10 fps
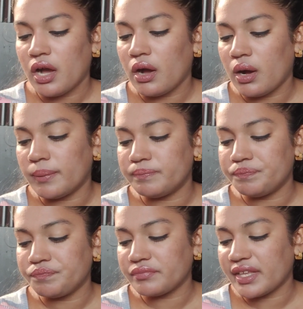um,
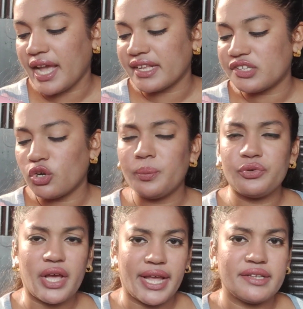yeah it's a good
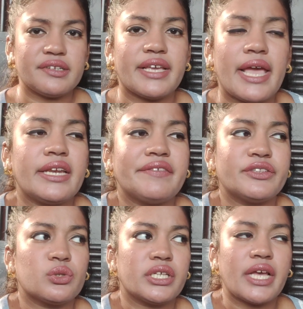price again
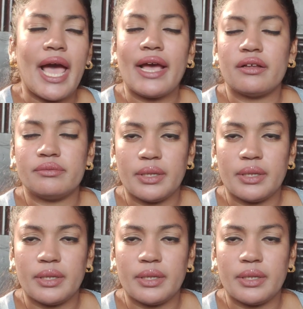even though they uh,